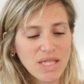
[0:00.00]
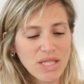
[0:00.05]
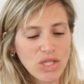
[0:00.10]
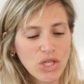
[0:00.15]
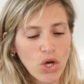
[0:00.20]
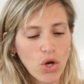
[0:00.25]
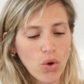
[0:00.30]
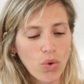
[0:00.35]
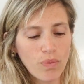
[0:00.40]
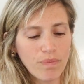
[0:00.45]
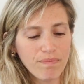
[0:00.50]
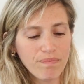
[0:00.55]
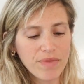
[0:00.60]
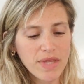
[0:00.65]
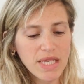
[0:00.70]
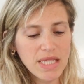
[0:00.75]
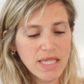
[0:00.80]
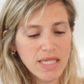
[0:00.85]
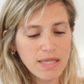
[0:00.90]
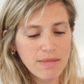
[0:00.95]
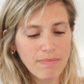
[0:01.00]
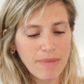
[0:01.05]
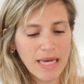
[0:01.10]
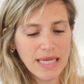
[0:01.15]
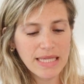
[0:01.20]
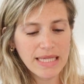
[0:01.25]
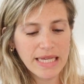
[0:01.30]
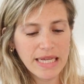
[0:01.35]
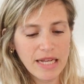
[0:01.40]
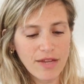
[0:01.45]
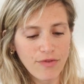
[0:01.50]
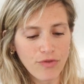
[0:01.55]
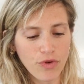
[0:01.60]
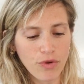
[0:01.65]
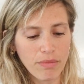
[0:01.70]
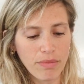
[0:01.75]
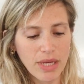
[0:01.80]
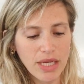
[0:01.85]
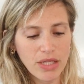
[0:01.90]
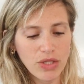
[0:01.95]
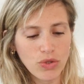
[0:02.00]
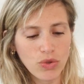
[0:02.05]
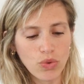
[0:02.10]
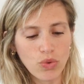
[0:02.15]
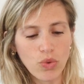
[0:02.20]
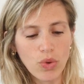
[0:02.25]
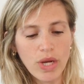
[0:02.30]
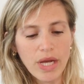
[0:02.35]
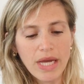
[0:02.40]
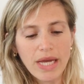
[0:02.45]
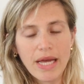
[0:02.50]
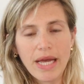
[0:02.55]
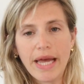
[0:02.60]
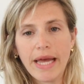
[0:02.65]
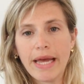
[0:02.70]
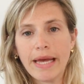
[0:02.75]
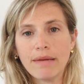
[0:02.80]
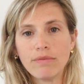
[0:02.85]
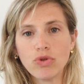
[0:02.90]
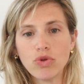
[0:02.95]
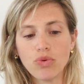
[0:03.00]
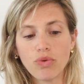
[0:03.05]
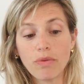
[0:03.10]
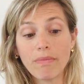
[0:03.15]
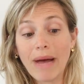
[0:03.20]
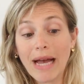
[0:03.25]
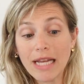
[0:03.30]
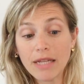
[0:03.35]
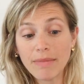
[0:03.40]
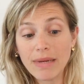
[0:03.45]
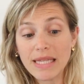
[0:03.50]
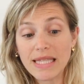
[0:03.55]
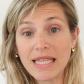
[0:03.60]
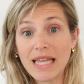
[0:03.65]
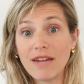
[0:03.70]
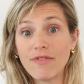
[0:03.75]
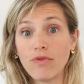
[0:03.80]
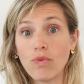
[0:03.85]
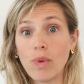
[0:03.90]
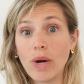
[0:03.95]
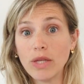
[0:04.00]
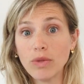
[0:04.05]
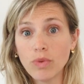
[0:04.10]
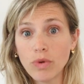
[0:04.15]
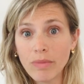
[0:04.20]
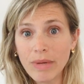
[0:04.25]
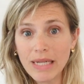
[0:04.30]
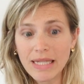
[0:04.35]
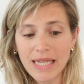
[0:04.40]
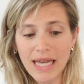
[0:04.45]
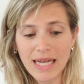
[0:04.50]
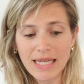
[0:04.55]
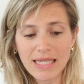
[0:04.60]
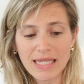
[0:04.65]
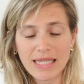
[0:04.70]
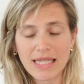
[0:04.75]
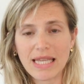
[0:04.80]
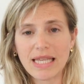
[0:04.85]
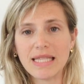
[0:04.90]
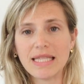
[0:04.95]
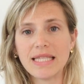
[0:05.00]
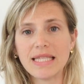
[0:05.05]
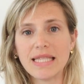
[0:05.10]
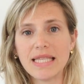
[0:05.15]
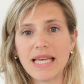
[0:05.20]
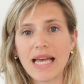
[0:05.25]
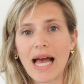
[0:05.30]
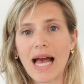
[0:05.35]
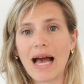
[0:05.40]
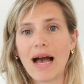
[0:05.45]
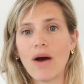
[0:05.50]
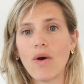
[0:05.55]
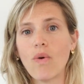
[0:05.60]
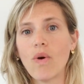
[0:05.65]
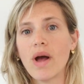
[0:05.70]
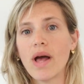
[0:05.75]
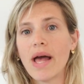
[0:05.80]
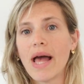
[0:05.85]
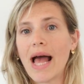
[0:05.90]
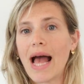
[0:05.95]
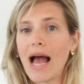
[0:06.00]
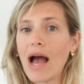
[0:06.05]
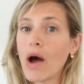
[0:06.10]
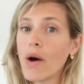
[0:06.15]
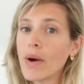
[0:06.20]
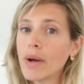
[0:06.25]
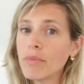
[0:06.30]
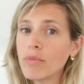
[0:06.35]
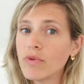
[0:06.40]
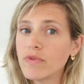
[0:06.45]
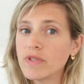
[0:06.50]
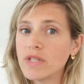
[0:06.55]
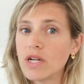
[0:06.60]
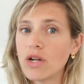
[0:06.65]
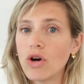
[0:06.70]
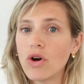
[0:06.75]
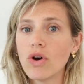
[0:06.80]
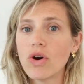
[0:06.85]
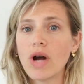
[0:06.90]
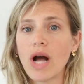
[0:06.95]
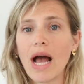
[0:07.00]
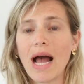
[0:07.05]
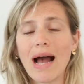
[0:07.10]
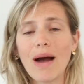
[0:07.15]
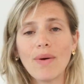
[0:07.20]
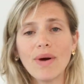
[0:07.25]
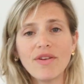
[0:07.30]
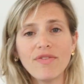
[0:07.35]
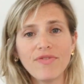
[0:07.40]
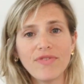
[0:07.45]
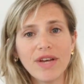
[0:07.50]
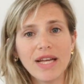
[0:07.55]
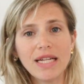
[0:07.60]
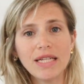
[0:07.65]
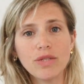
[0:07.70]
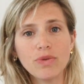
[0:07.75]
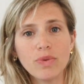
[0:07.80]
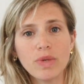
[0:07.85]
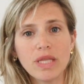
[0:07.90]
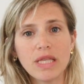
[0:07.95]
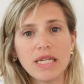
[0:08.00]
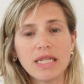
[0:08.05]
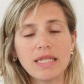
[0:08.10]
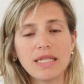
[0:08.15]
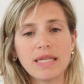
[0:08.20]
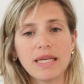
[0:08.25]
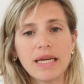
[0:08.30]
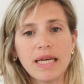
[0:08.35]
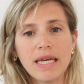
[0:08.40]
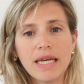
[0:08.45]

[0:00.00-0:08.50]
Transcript: So this is basically for me to remind myself what were my tasks and see how I moved along, how I felt with it.